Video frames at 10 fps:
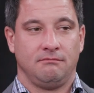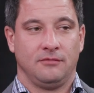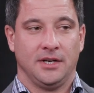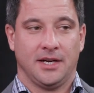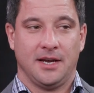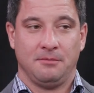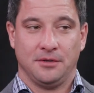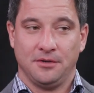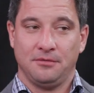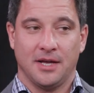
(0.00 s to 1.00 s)
when it came to
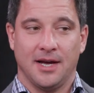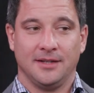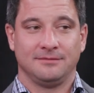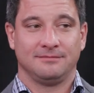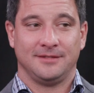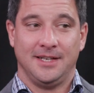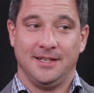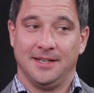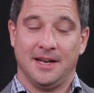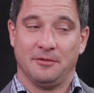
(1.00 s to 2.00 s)
do that, he
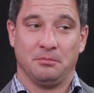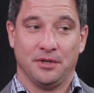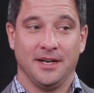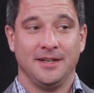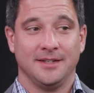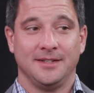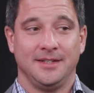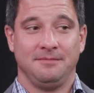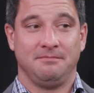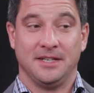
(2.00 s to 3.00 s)
didn't have a plane and
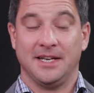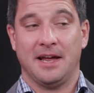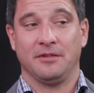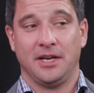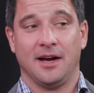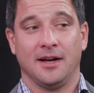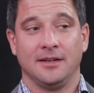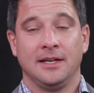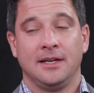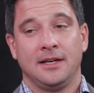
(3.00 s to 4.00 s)
he didn't have a yacht.